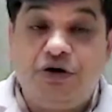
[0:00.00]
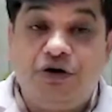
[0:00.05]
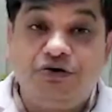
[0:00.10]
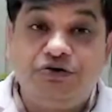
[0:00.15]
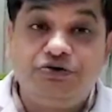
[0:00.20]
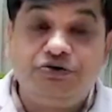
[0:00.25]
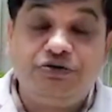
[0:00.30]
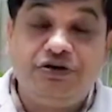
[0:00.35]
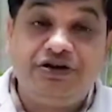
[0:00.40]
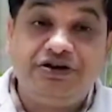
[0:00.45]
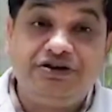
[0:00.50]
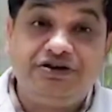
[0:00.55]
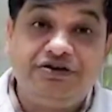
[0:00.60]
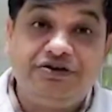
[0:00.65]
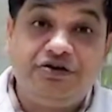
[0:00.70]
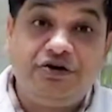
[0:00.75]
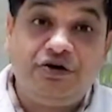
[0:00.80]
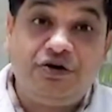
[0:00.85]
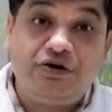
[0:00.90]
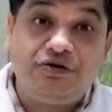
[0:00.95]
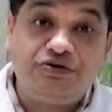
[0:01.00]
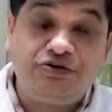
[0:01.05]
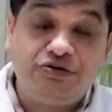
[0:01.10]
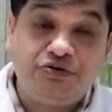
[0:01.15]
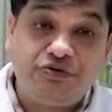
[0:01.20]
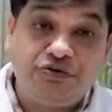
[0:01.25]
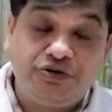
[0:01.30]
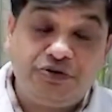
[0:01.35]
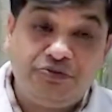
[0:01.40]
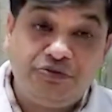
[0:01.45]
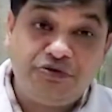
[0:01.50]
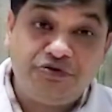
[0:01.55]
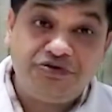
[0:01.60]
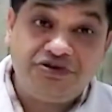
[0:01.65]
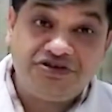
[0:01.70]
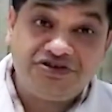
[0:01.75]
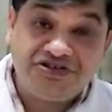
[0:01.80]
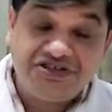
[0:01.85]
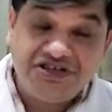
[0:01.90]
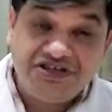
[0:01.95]

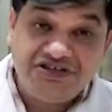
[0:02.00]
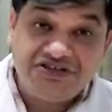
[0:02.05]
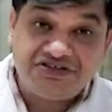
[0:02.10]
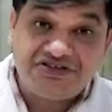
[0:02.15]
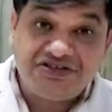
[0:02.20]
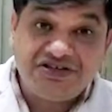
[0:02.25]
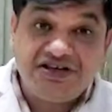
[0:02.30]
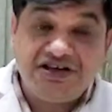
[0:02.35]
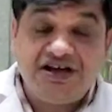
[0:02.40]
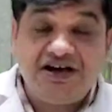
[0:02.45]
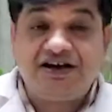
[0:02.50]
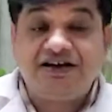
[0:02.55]
Autoimmune disease